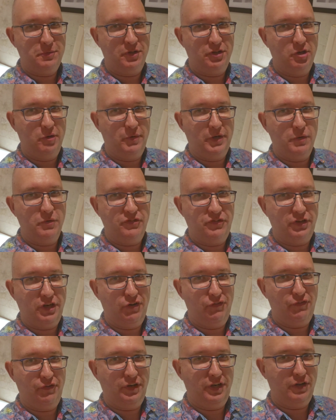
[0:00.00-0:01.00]
but nobody was
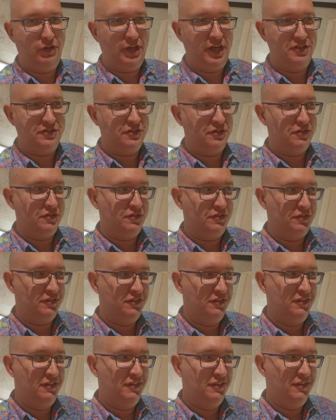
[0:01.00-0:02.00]
there for any
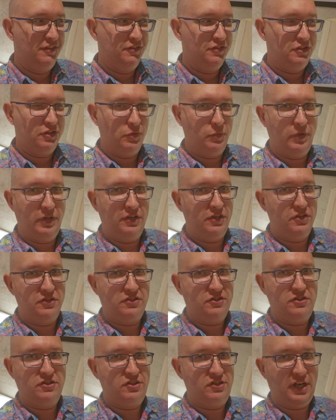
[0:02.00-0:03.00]
lessons. So we
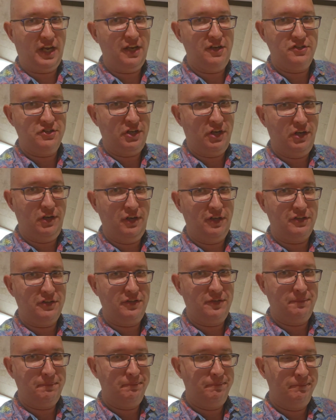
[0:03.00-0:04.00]
just sat and talked.